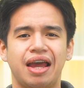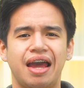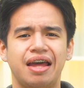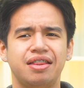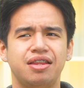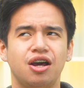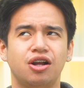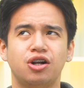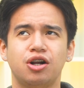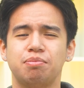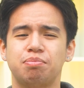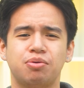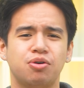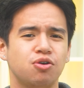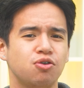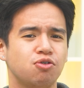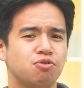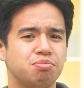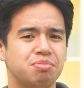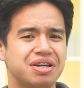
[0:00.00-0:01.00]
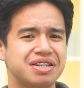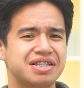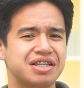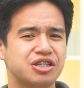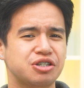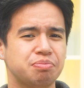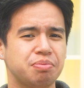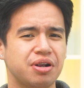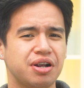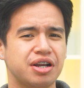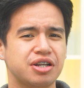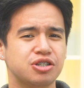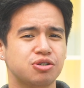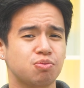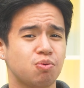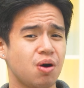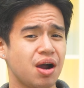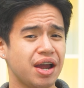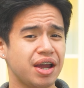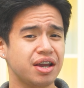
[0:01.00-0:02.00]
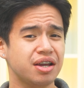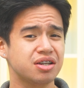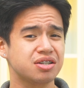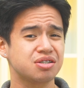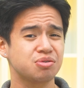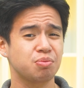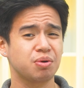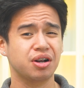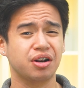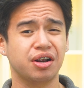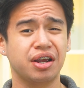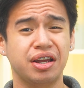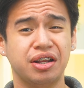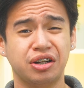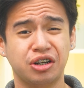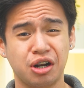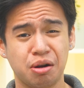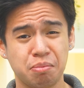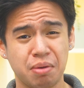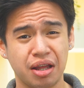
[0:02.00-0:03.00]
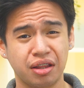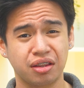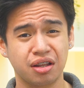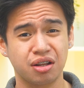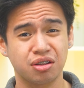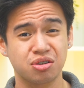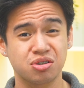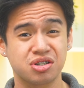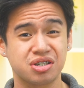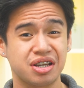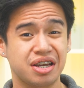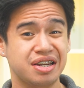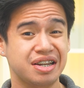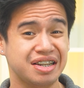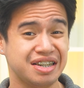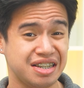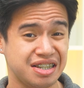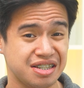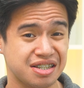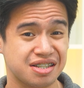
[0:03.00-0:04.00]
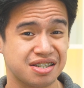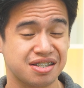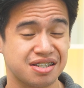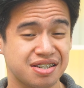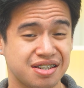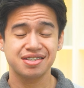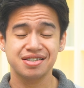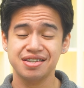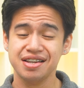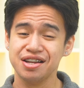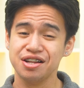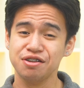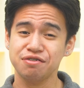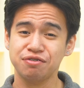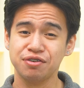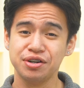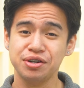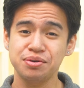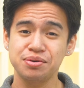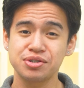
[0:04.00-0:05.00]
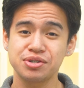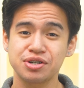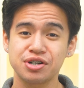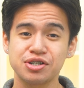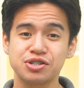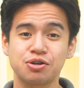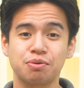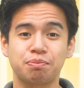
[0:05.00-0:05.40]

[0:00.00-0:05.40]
and the other improvements experience-wise were incremental to say the least. Still, for users who